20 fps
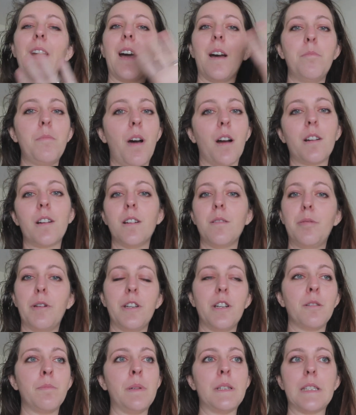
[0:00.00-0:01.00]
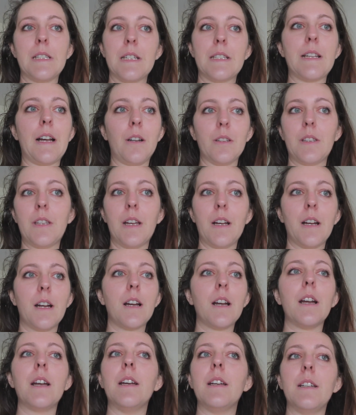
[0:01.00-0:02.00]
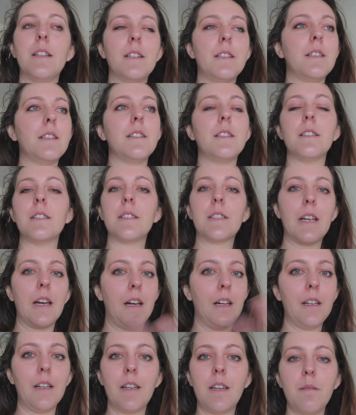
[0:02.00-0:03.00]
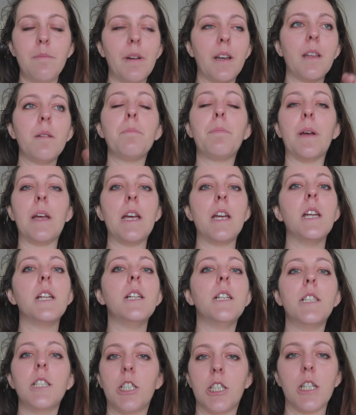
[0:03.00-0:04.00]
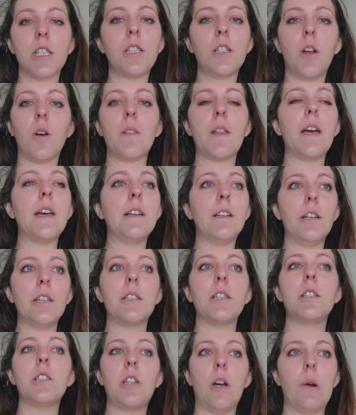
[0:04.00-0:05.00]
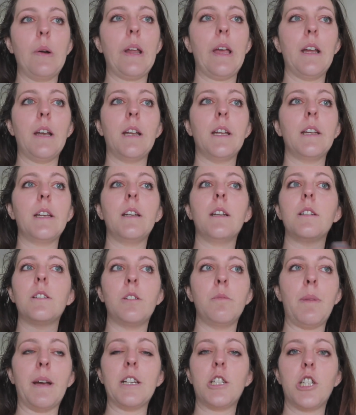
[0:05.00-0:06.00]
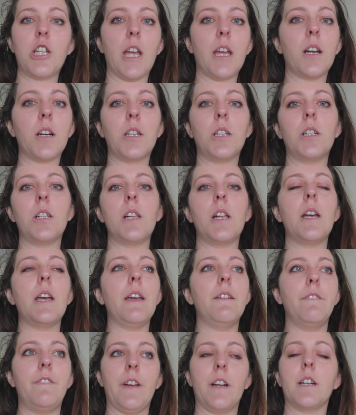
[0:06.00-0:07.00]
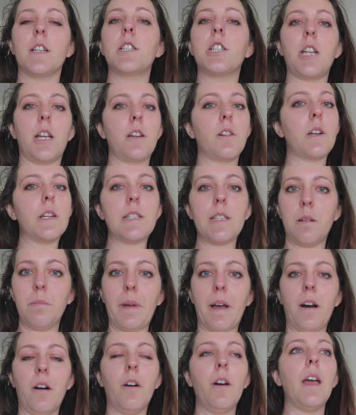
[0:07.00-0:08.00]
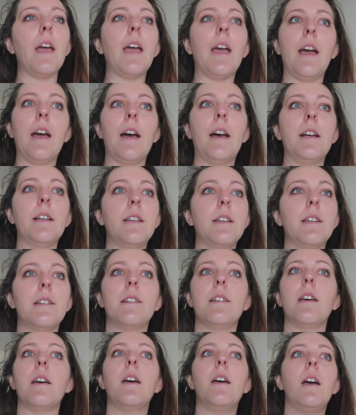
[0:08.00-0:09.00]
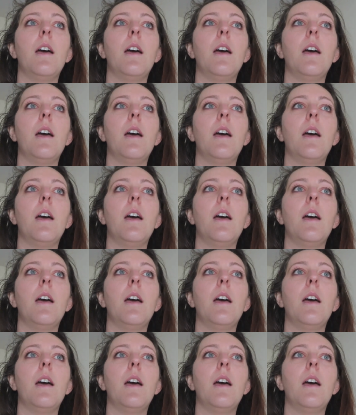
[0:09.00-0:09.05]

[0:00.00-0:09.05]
I'm not gonna put your business out there and tell anybody, but just know that Hilda donated to my channel a very generous amount and